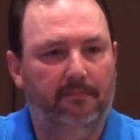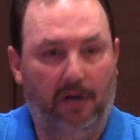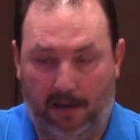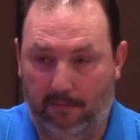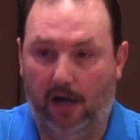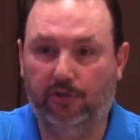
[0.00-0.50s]

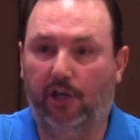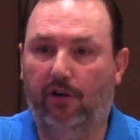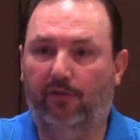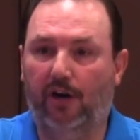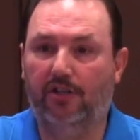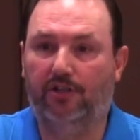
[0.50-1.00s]
But I'm also
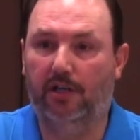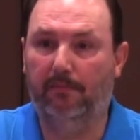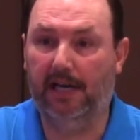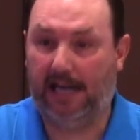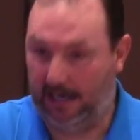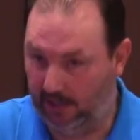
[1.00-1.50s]
the first to
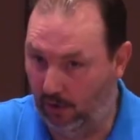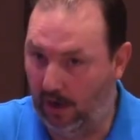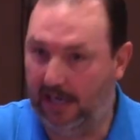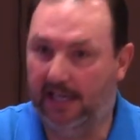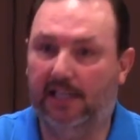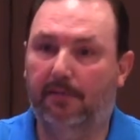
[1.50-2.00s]
admit I know
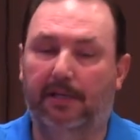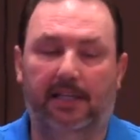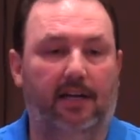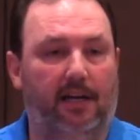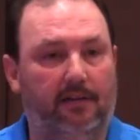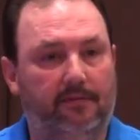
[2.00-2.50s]
I need to be
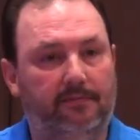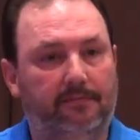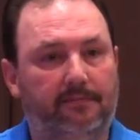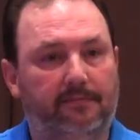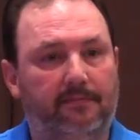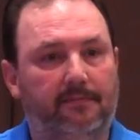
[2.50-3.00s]
there.
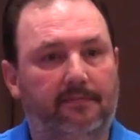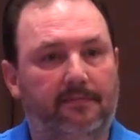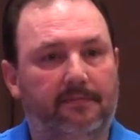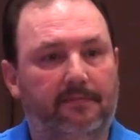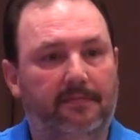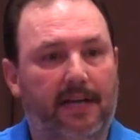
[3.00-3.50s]

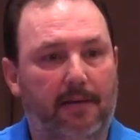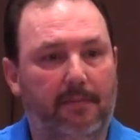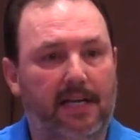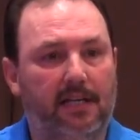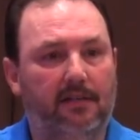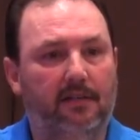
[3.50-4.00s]

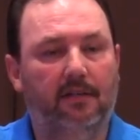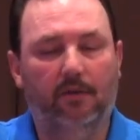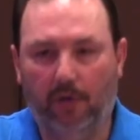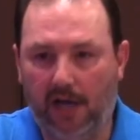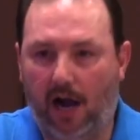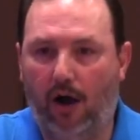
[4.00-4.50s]
Amen?
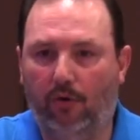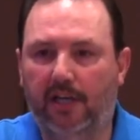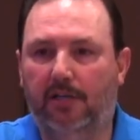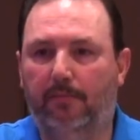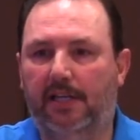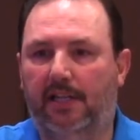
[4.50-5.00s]
We all
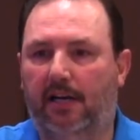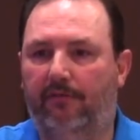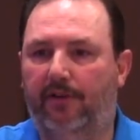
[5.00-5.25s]
need to be there,